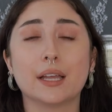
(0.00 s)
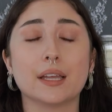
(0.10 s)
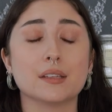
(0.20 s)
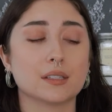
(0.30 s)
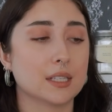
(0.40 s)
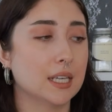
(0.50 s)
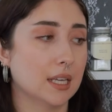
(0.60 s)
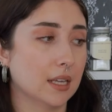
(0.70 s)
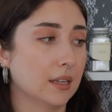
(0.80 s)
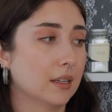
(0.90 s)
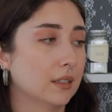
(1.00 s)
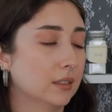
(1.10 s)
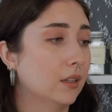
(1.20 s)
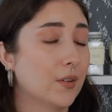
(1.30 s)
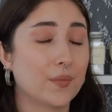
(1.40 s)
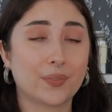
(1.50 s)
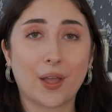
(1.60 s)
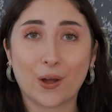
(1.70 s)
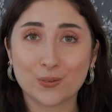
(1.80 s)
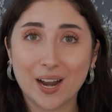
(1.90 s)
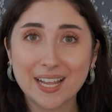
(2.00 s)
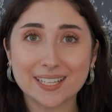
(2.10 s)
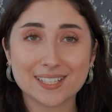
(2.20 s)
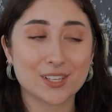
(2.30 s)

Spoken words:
is key. All right,